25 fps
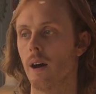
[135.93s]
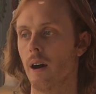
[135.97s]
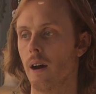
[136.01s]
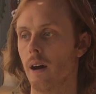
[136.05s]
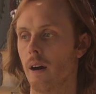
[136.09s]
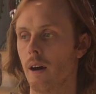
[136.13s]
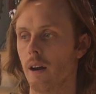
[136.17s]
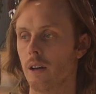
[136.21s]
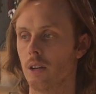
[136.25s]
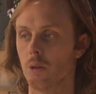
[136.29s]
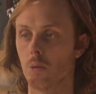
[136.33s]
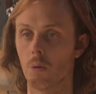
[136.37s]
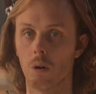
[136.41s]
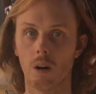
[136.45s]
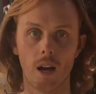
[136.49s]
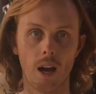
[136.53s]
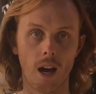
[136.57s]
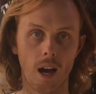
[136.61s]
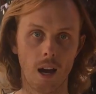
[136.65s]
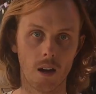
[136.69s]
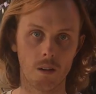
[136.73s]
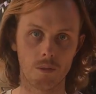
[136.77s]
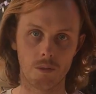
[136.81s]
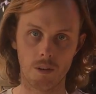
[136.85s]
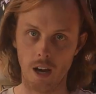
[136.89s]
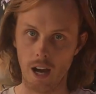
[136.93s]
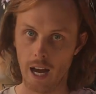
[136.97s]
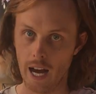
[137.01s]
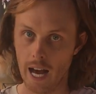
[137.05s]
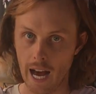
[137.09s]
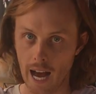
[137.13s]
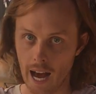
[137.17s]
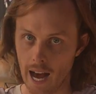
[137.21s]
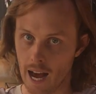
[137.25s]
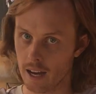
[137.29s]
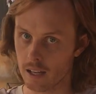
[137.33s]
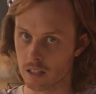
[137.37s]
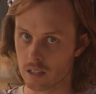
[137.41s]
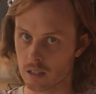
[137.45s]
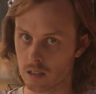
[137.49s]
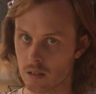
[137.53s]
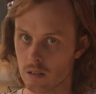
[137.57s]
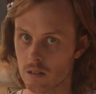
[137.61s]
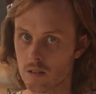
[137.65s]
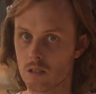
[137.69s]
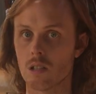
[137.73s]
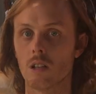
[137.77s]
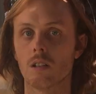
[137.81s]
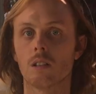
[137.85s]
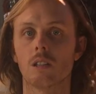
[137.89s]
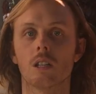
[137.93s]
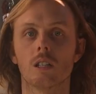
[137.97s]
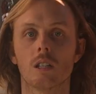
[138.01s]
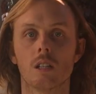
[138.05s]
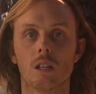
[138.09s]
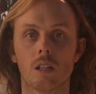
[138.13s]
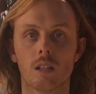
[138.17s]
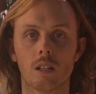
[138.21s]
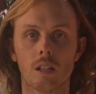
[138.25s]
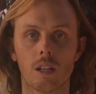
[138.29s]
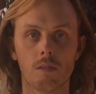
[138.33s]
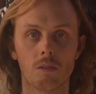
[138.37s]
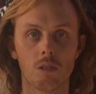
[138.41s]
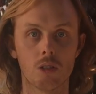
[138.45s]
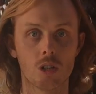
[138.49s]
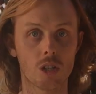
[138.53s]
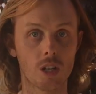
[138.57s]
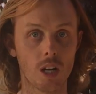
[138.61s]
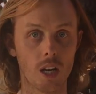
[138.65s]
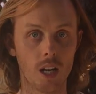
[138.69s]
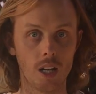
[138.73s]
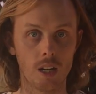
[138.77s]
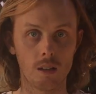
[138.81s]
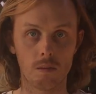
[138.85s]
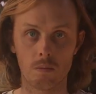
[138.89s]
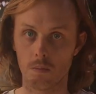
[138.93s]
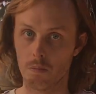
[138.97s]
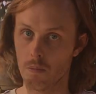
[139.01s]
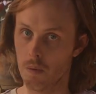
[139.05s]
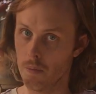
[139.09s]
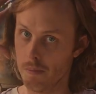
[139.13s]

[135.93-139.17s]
You want to have a hat, something to give you shade,